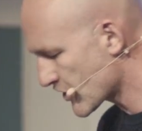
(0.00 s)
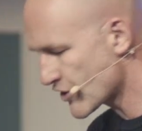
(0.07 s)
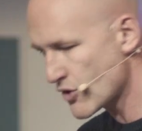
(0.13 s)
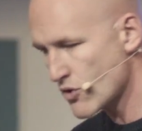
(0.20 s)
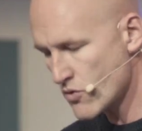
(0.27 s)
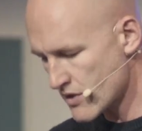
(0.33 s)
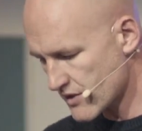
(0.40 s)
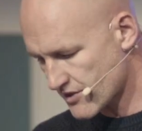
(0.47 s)

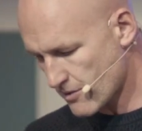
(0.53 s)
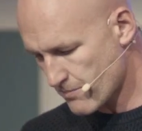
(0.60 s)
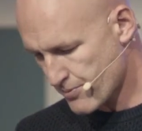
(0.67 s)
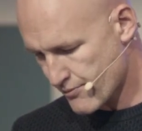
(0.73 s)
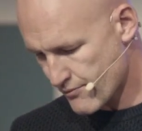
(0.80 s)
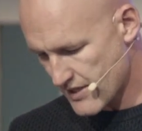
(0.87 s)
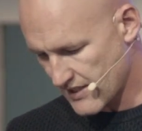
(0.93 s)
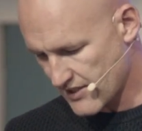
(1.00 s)
soon as the
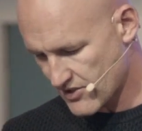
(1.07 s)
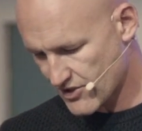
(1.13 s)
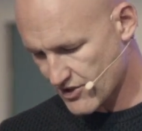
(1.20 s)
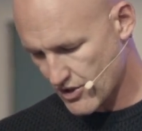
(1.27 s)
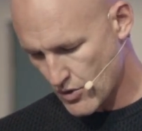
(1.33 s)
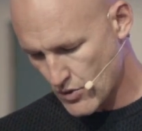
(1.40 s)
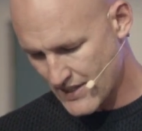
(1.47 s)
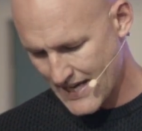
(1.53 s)

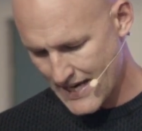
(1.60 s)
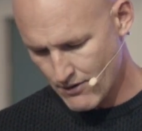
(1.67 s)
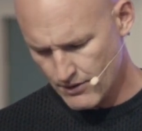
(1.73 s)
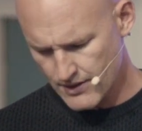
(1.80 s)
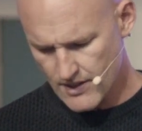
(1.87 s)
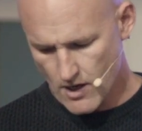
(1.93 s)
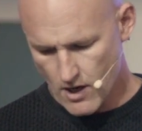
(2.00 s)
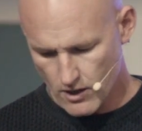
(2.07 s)
priests who
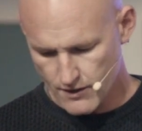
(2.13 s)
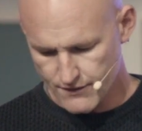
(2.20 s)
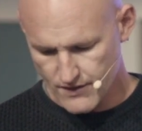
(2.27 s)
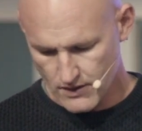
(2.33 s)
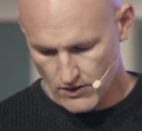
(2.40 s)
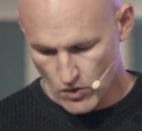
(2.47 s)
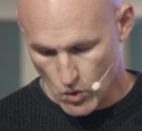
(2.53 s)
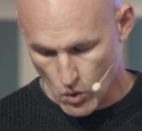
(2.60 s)
carry the ark of
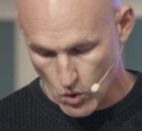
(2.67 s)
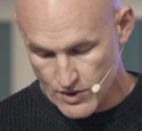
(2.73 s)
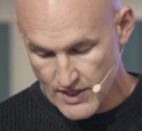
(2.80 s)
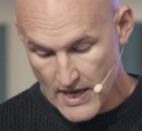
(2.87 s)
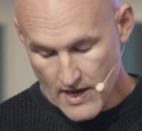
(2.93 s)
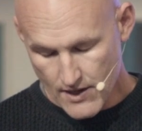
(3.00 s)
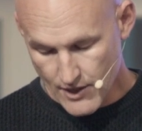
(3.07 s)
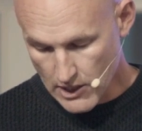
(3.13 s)
the Lord
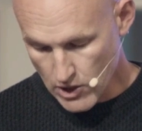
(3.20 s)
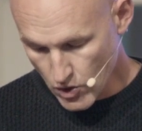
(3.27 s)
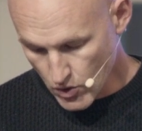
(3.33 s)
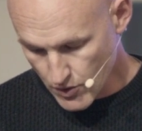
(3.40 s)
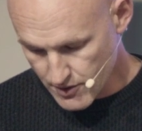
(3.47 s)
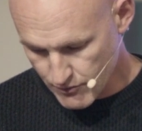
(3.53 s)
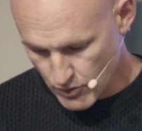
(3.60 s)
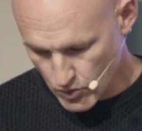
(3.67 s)

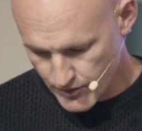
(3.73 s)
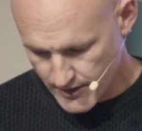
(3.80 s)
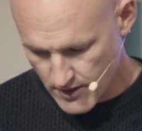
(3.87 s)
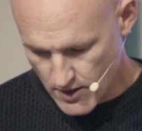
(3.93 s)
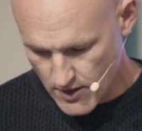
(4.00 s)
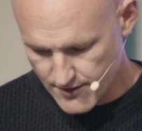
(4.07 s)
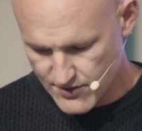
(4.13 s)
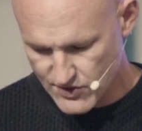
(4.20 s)
of all the
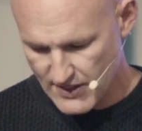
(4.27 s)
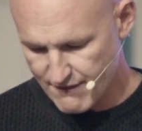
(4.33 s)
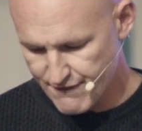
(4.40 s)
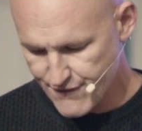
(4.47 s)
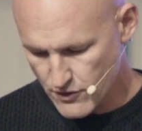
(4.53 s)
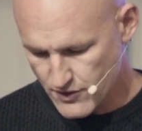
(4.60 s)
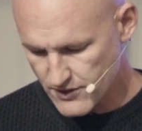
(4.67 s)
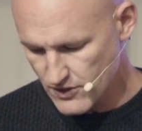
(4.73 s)
earth, set
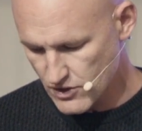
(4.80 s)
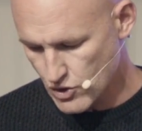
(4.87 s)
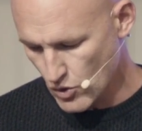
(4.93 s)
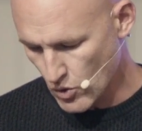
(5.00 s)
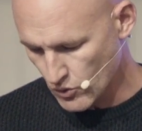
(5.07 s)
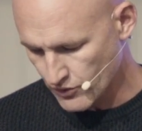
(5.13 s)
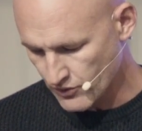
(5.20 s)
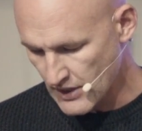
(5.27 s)
foot in the
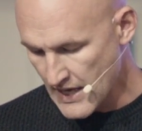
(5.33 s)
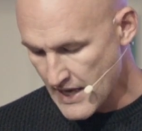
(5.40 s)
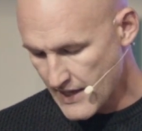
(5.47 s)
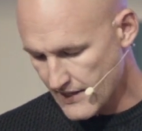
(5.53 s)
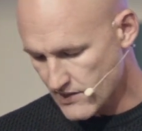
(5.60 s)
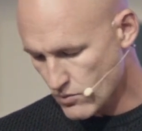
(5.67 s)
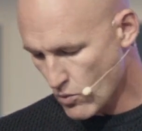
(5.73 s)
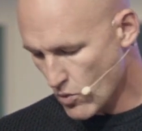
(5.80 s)
Jordan,
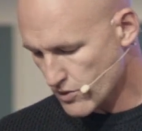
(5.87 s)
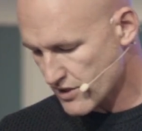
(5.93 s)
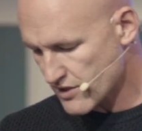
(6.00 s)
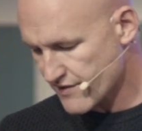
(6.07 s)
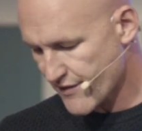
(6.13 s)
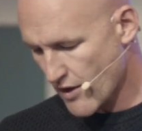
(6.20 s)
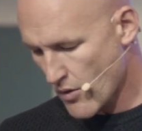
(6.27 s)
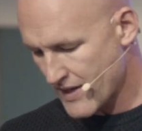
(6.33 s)
its
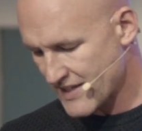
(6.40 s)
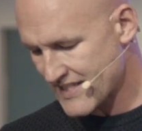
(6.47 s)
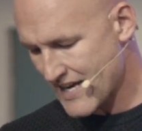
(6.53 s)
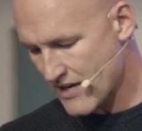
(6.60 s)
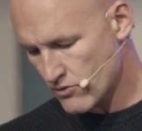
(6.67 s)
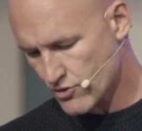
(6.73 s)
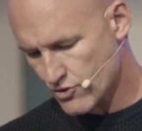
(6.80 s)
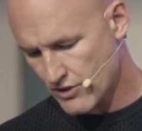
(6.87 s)
waters flowing
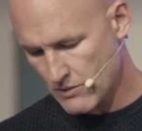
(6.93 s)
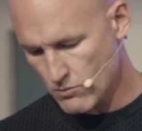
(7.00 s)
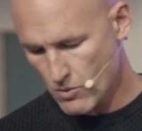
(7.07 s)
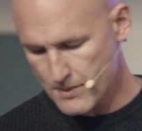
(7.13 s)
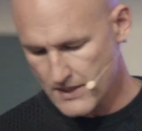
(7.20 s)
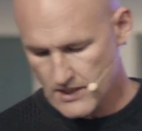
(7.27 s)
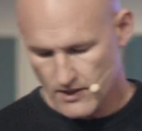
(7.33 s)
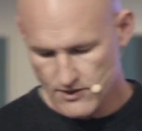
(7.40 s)
downstream will
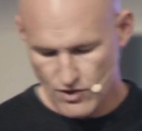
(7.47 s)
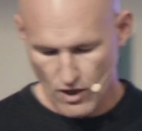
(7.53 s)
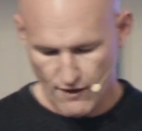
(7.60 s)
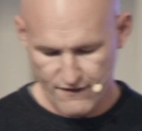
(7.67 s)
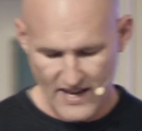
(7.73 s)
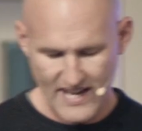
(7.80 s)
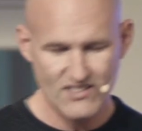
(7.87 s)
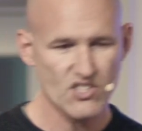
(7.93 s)
be cut
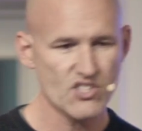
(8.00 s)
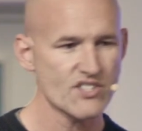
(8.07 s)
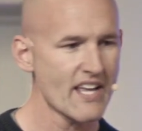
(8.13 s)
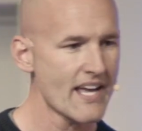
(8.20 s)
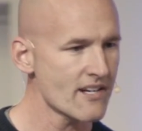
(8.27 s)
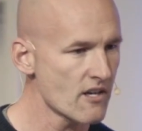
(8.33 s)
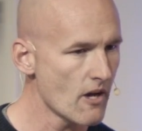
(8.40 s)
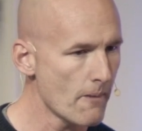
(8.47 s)
off and
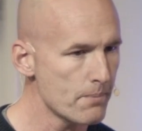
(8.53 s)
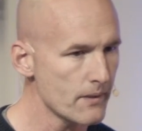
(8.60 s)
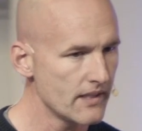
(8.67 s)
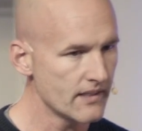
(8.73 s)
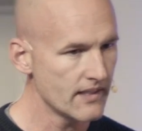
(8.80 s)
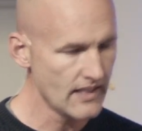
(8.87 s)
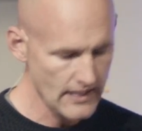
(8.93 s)
stand up in a